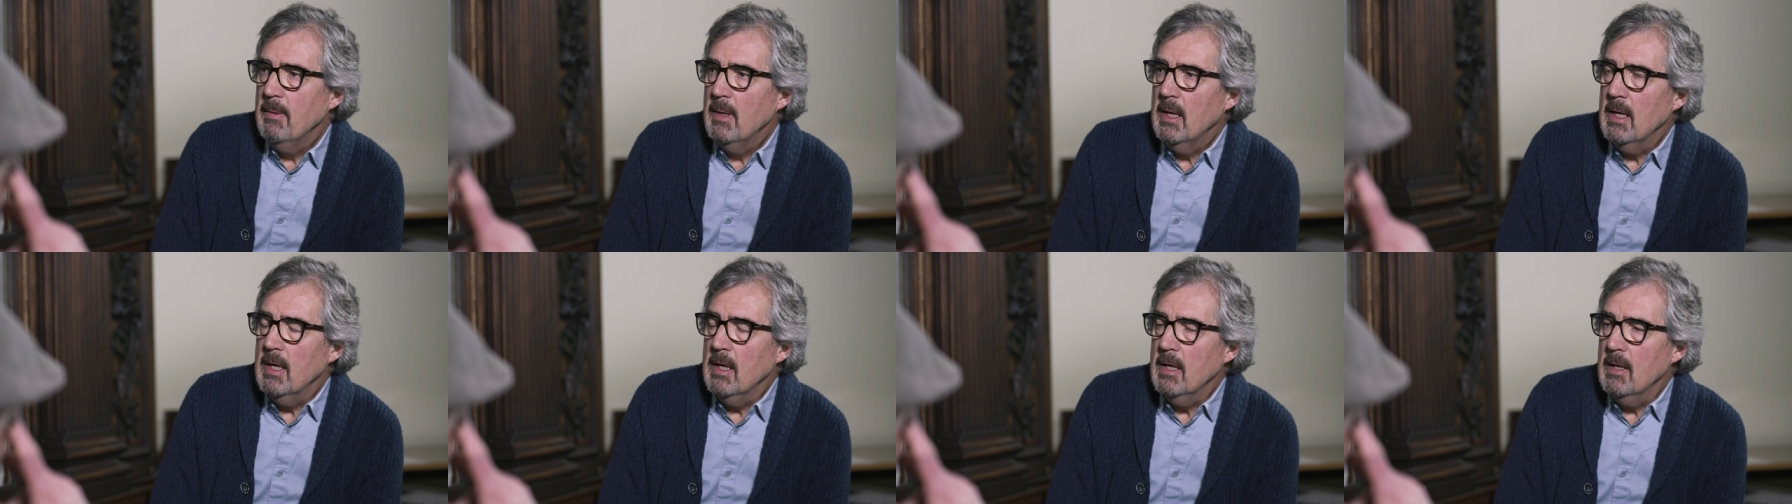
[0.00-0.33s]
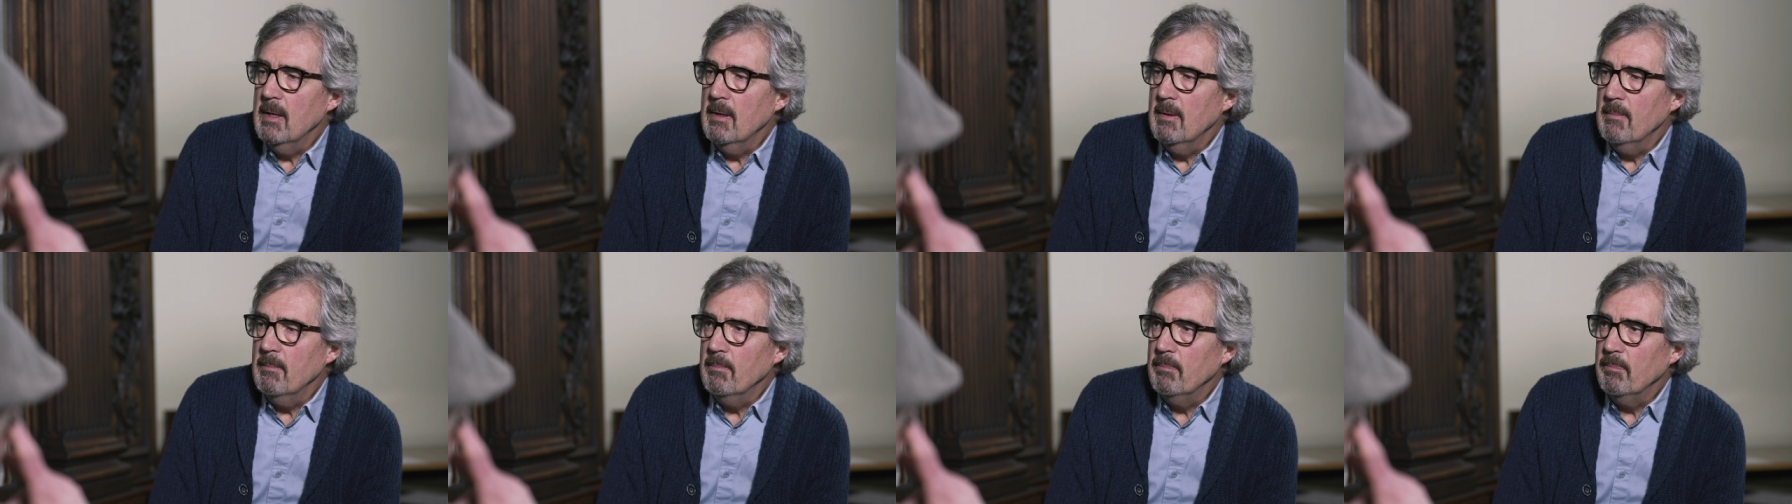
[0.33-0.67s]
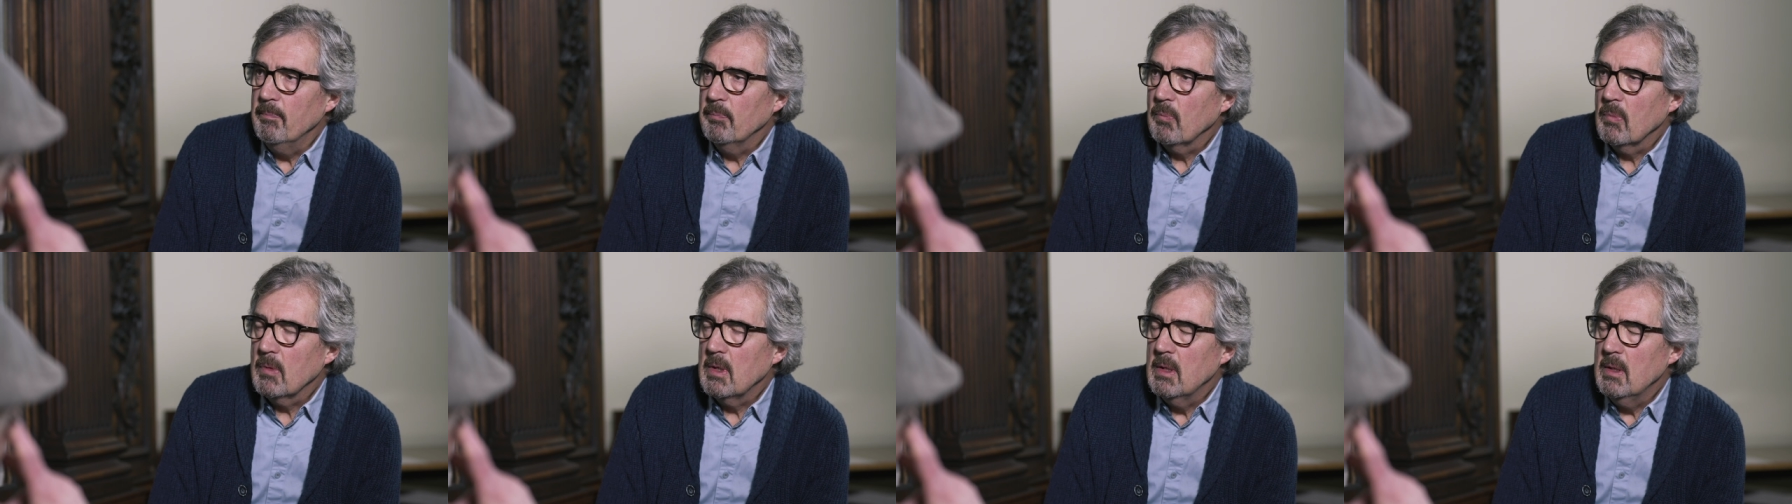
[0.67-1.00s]

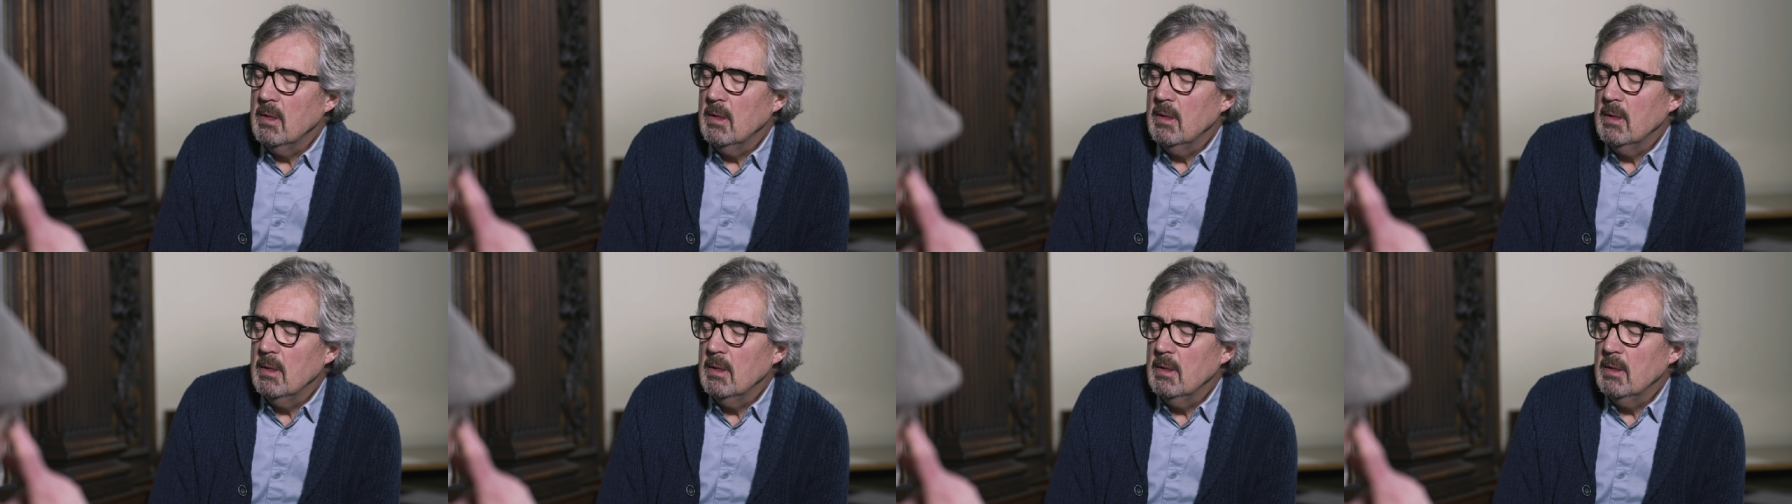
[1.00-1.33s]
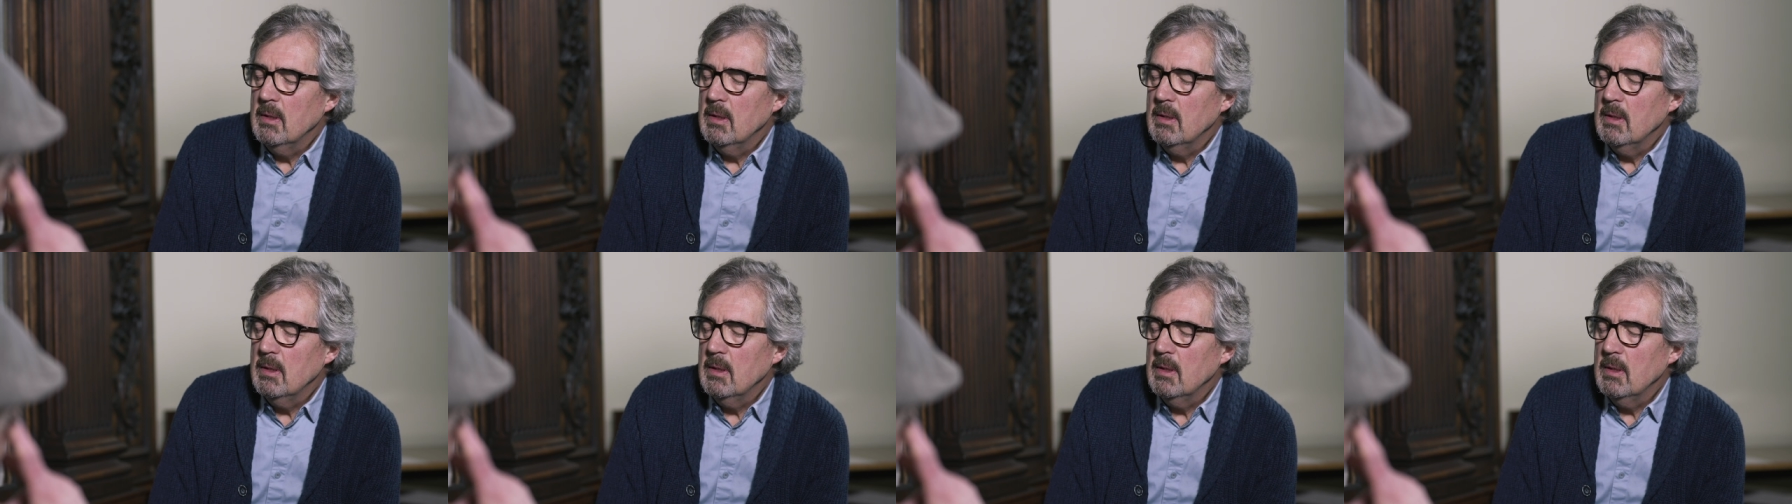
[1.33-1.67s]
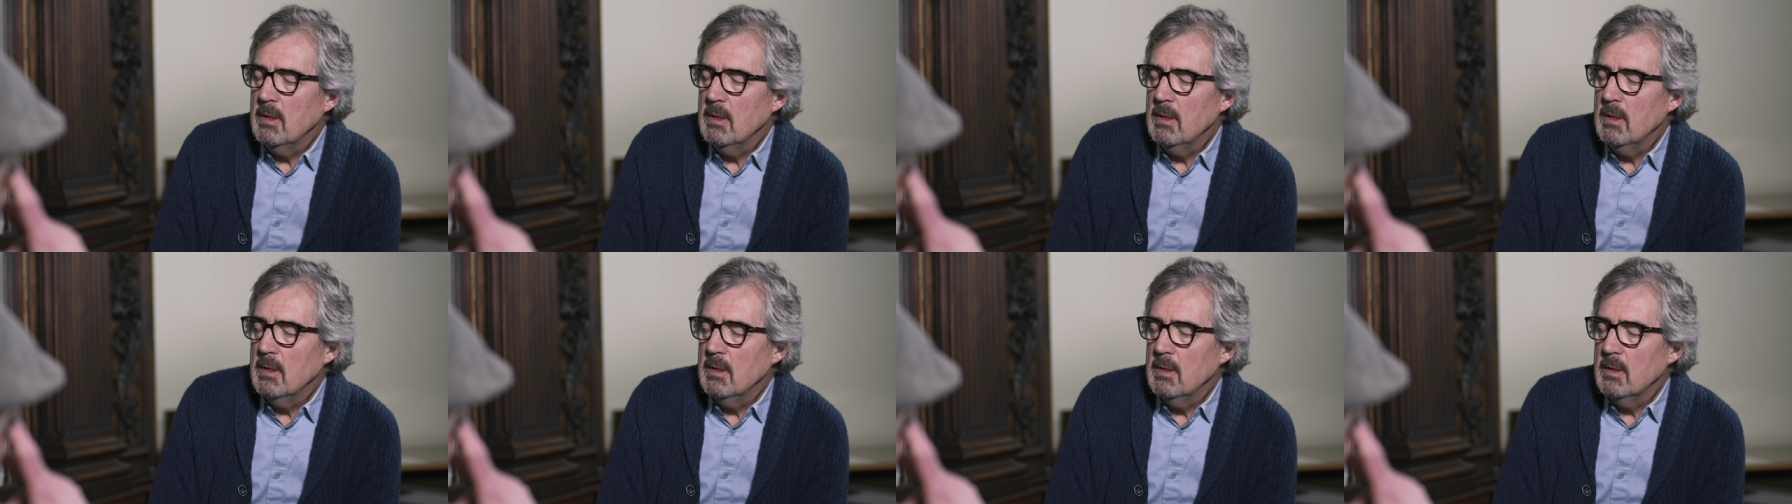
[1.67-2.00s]
Um,
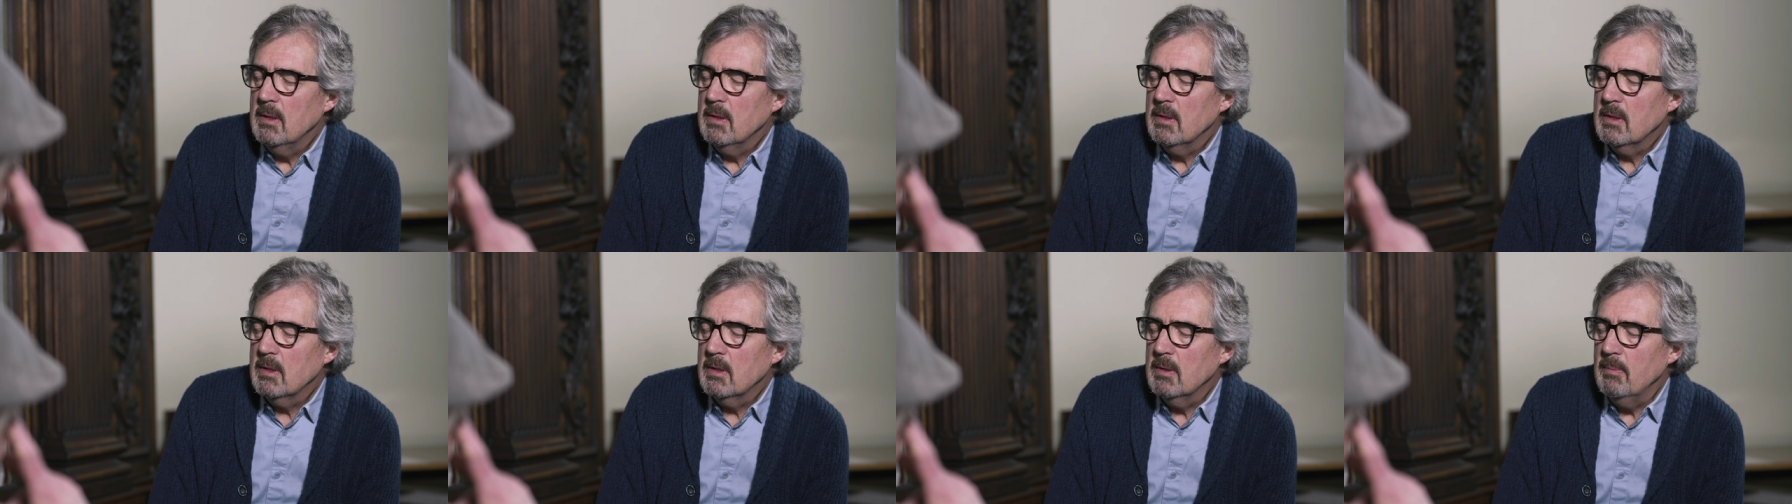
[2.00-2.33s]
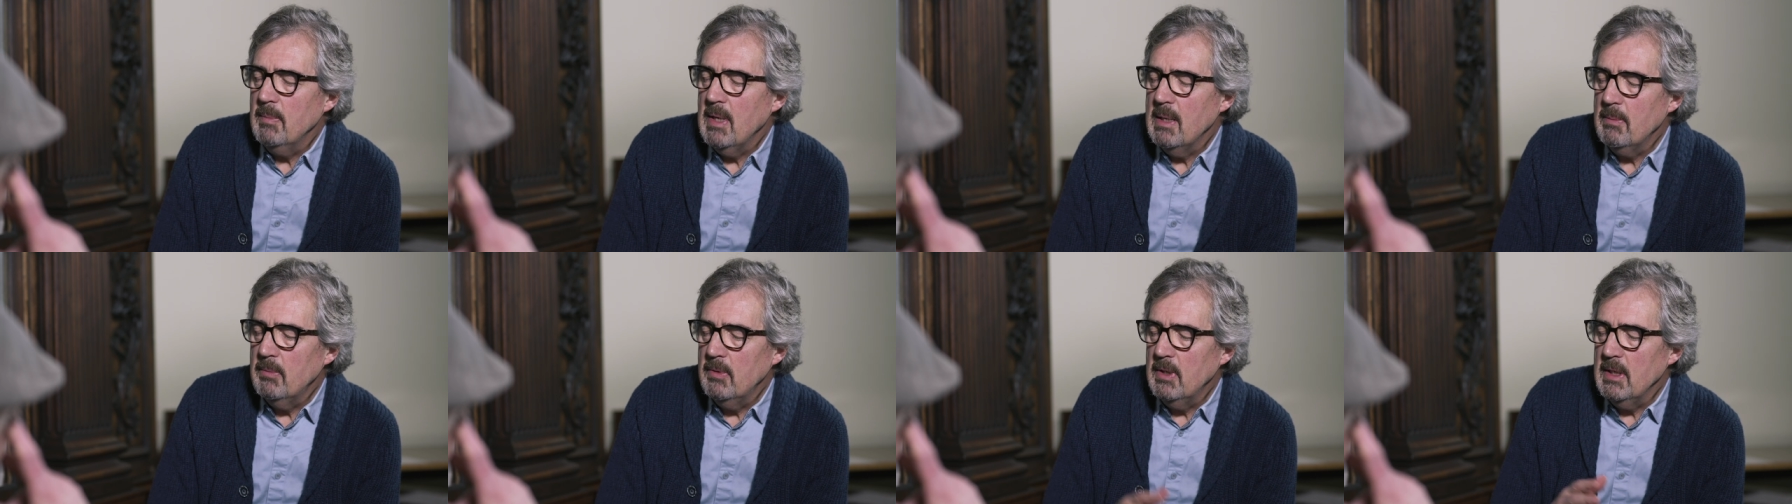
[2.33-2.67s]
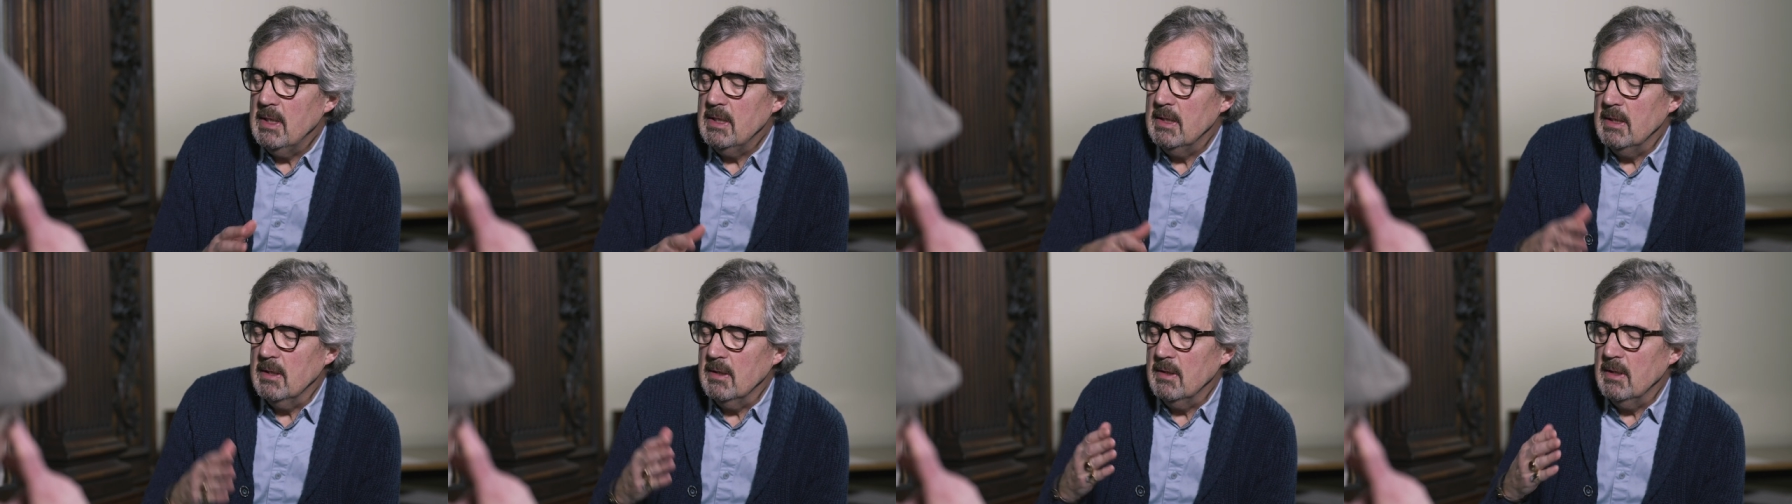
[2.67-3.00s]

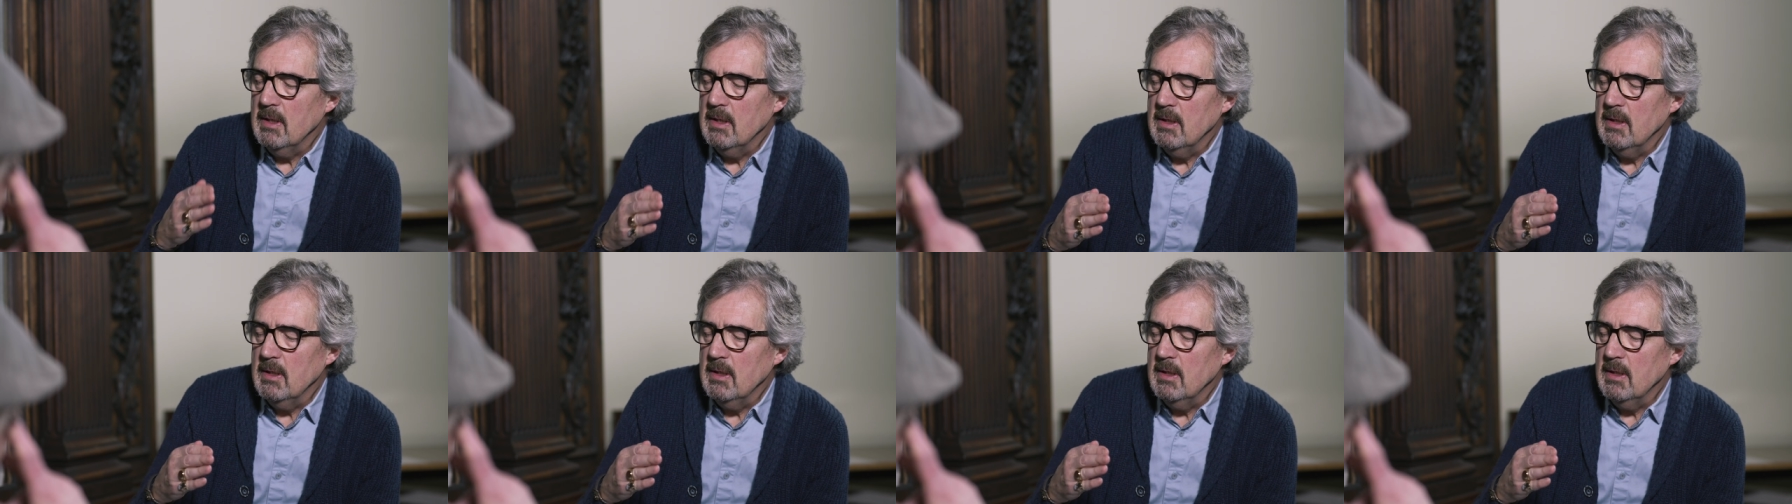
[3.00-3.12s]
commemorating